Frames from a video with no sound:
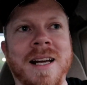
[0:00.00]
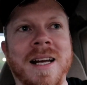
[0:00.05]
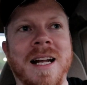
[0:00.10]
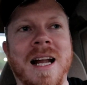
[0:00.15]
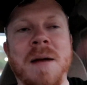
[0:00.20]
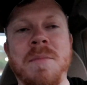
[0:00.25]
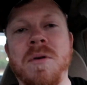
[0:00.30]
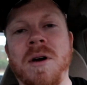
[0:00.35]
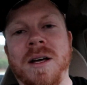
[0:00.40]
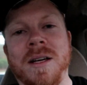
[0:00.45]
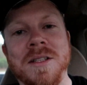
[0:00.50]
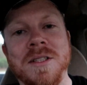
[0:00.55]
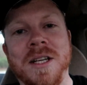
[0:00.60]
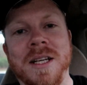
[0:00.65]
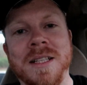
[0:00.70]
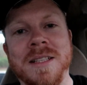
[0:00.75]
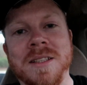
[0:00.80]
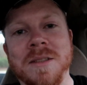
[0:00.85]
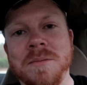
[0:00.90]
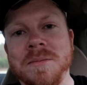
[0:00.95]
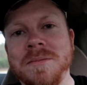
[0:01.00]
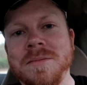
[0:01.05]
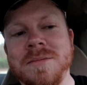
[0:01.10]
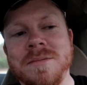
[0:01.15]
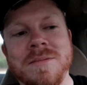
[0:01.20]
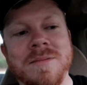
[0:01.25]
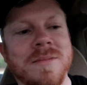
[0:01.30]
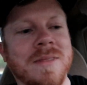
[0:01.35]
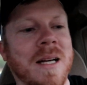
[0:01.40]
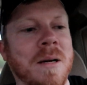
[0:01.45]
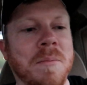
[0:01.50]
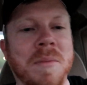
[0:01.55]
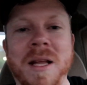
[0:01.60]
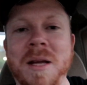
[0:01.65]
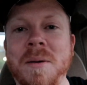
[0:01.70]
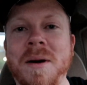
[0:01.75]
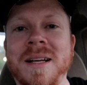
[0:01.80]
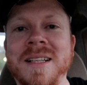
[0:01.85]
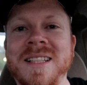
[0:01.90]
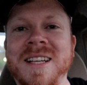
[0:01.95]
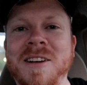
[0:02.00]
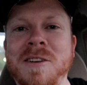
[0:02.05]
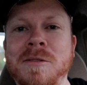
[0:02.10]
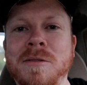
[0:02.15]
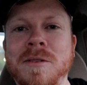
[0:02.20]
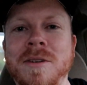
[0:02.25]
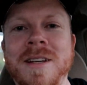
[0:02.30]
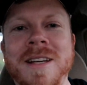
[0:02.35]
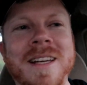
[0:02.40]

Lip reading: and I probably jinxed him. I blame myself.